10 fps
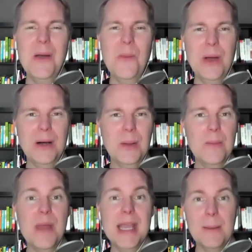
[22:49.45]
will
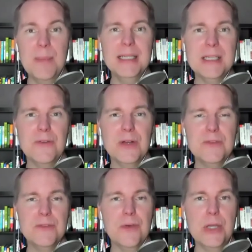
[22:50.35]
make a big difference
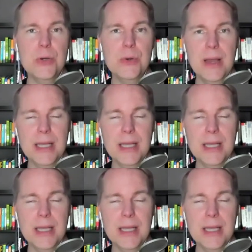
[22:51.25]
for you